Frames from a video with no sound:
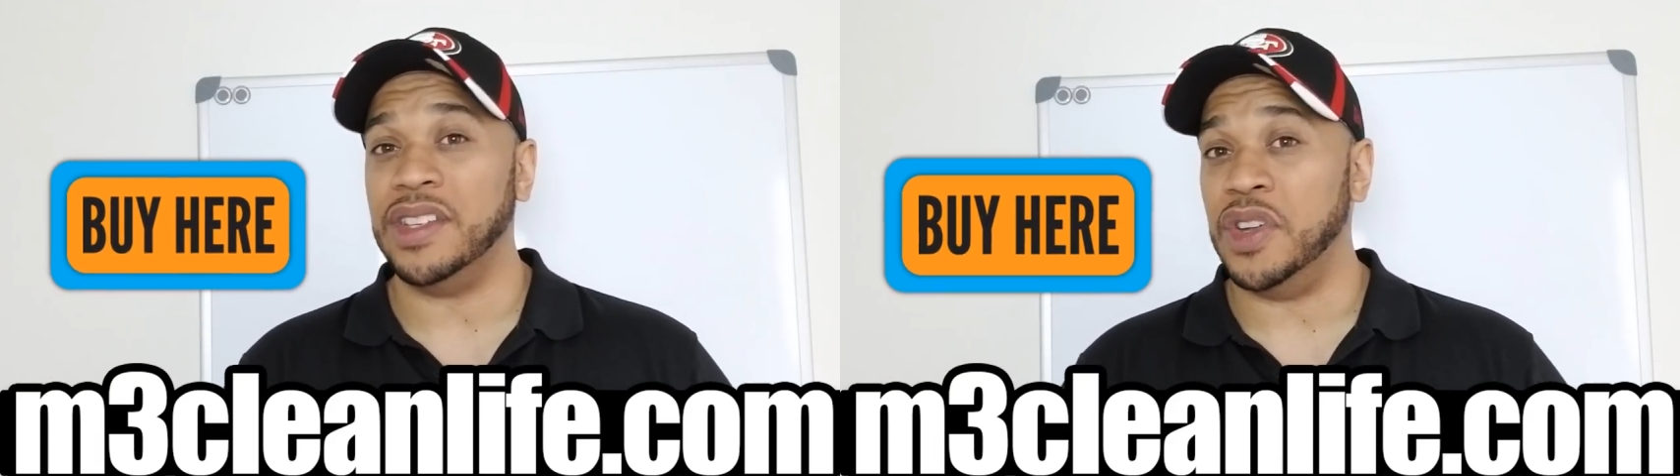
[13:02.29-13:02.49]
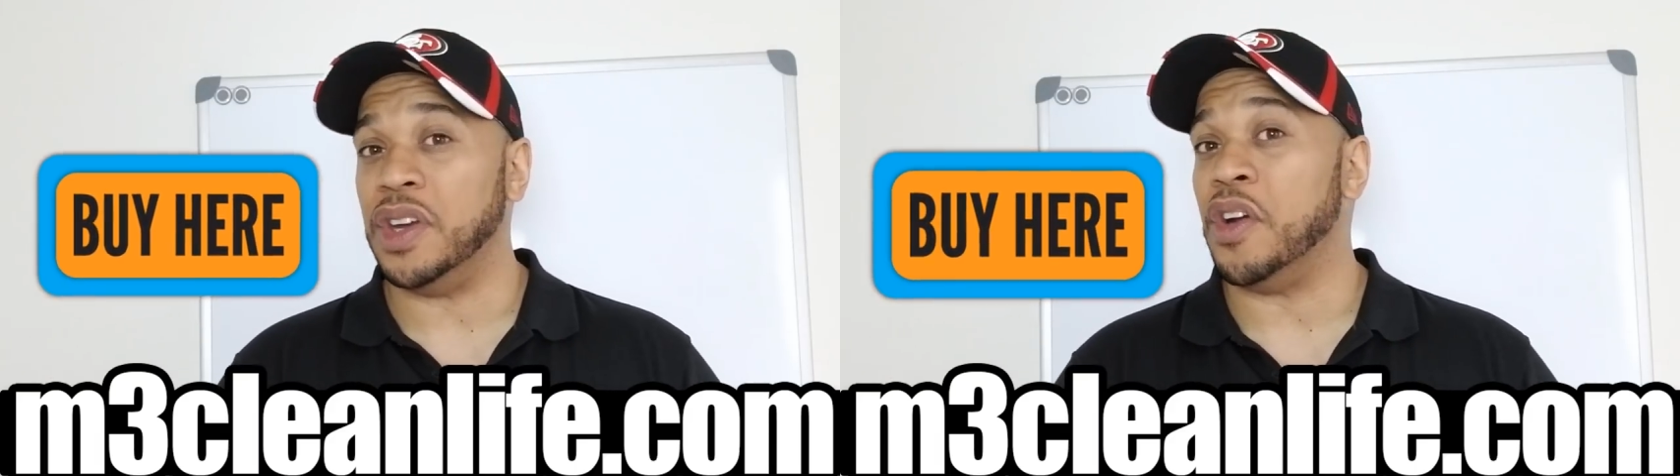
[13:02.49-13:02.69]

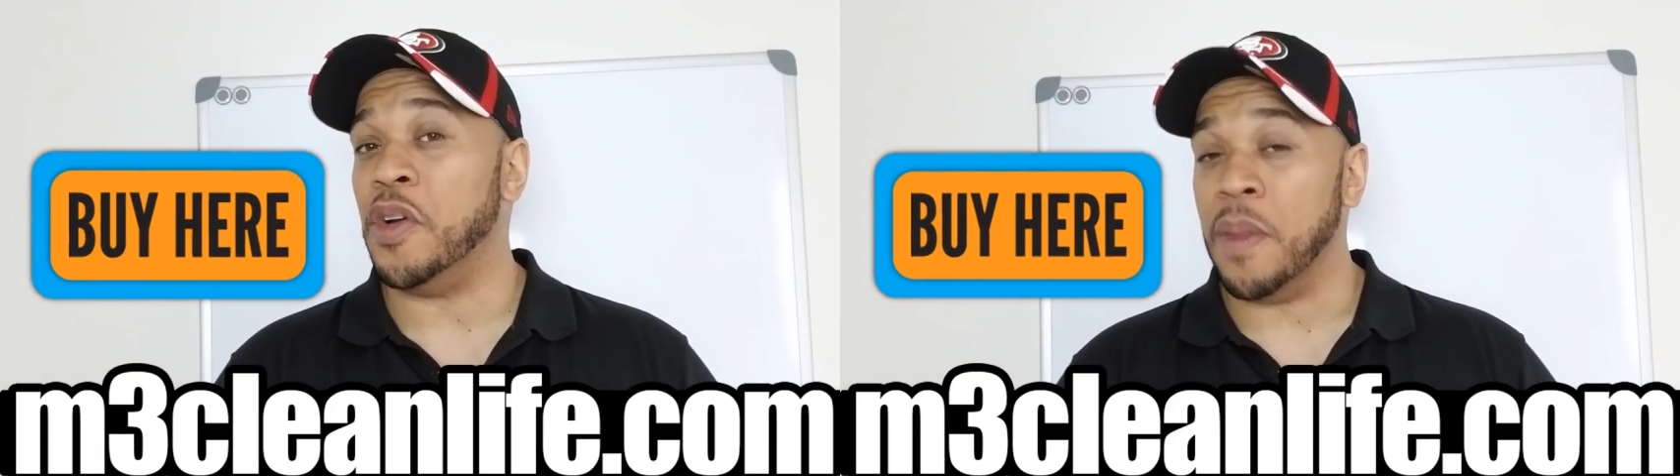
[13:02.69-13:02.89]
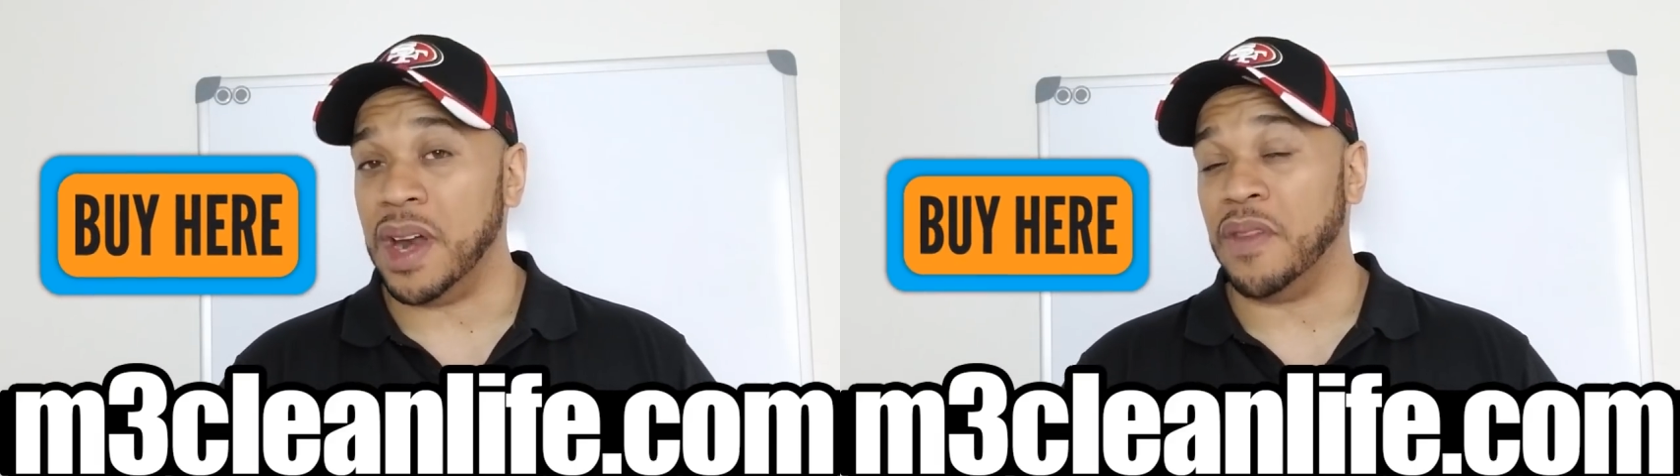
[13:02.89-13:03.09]
and you can
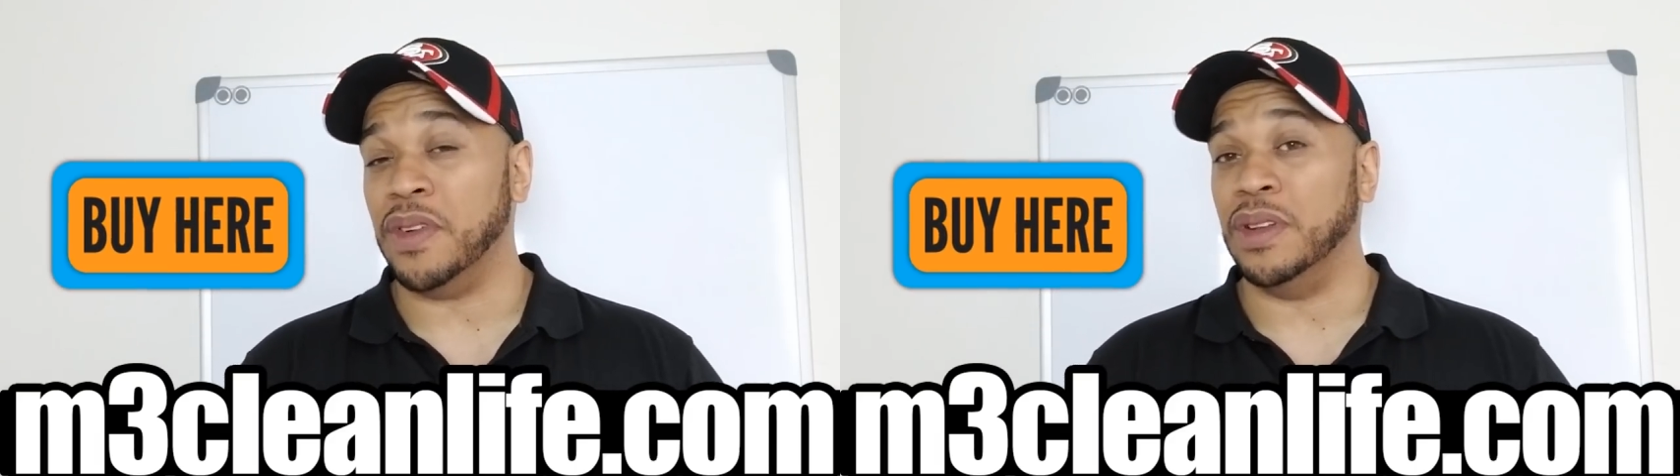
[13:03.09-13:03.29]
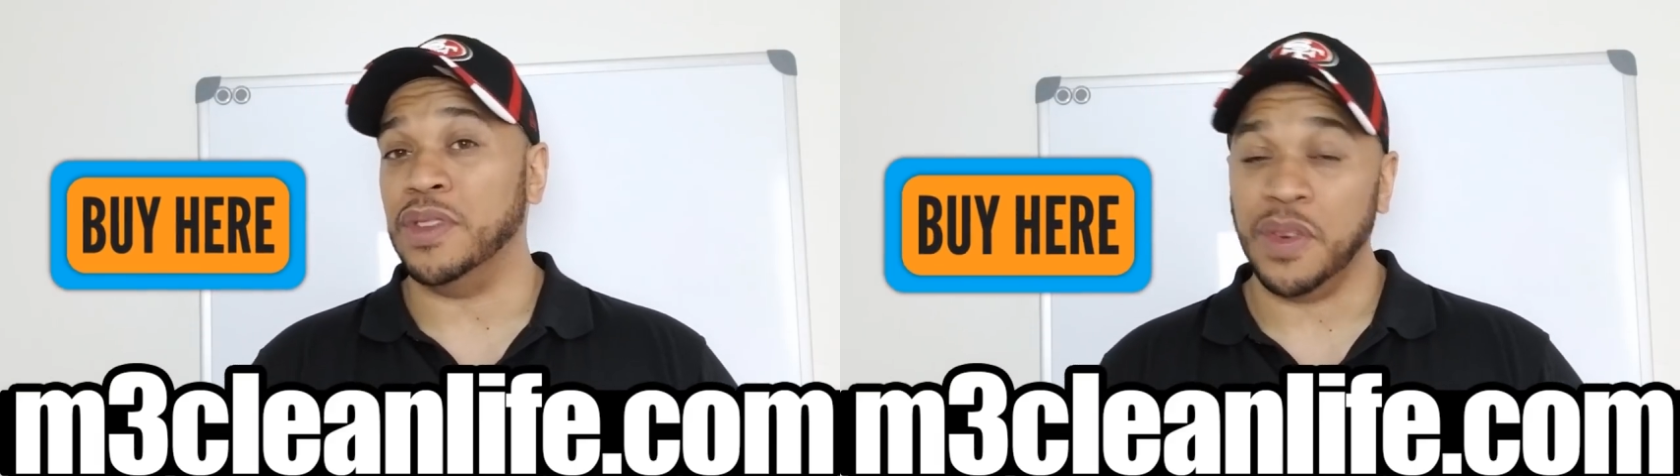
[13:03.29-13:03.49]
earn money
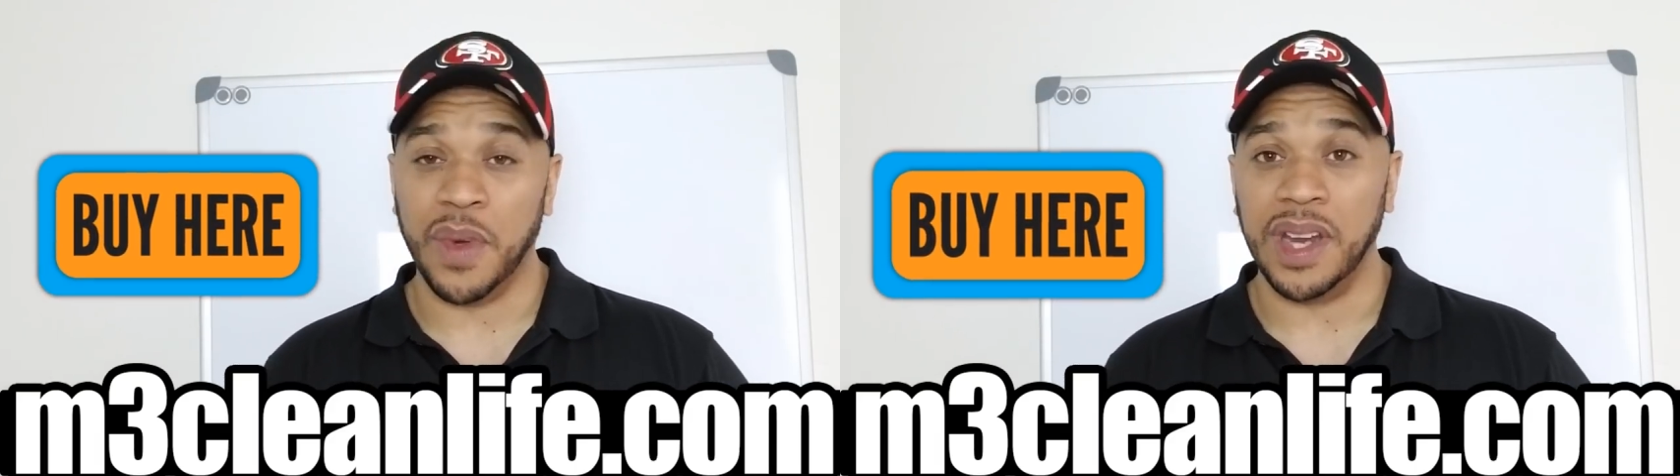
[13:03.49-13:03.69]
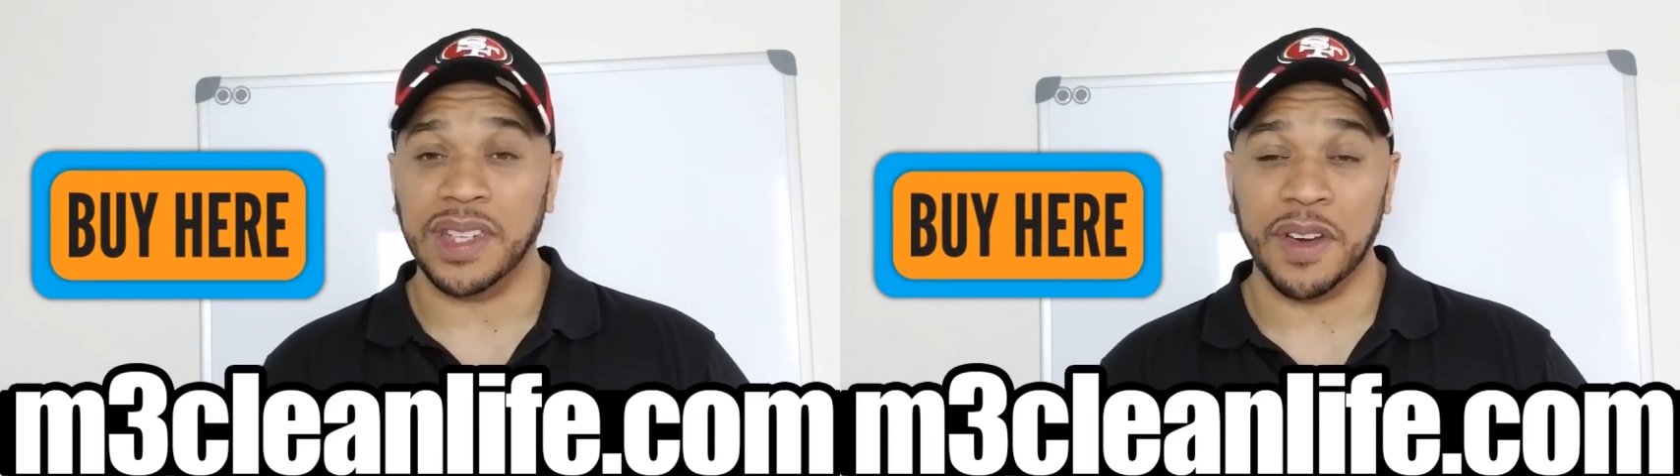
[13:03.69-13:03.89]
for losing
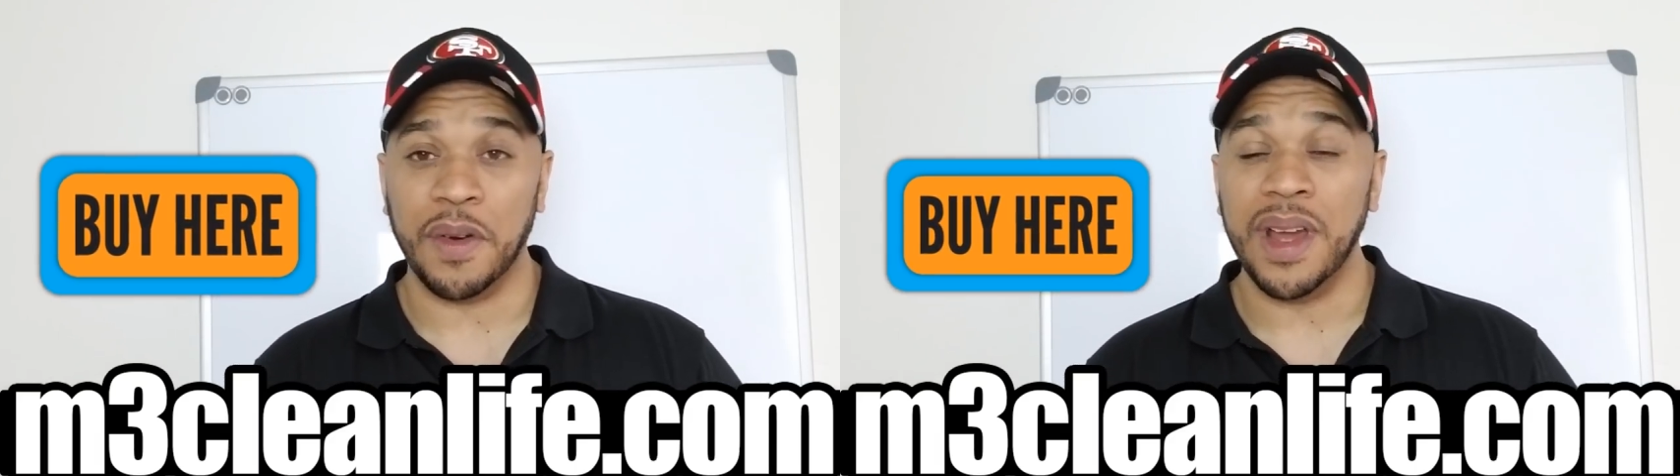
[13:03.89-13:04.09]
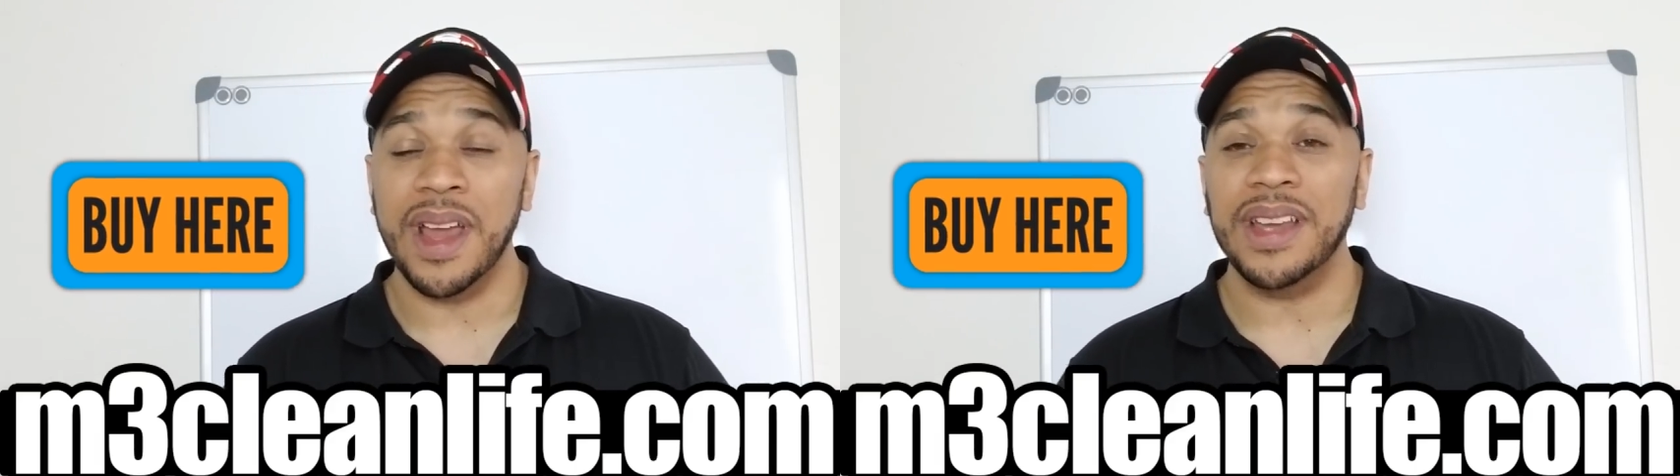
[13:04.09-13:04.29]
weight. So